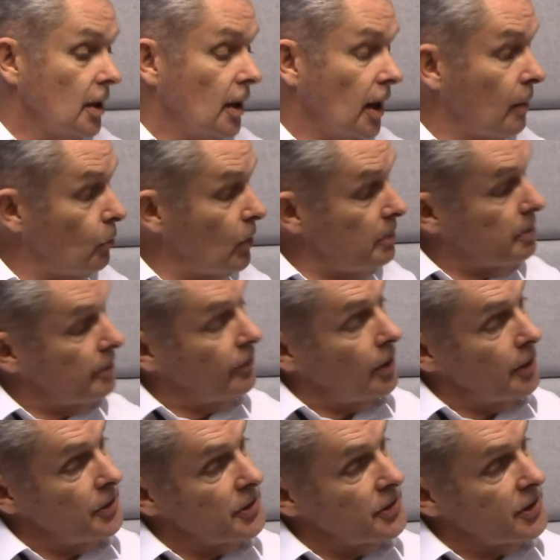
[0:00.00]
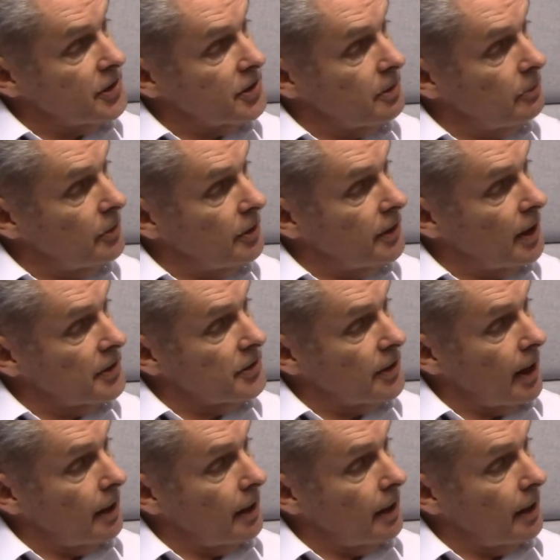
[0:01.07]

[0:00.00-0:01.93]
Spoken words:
and we provide the system that does that.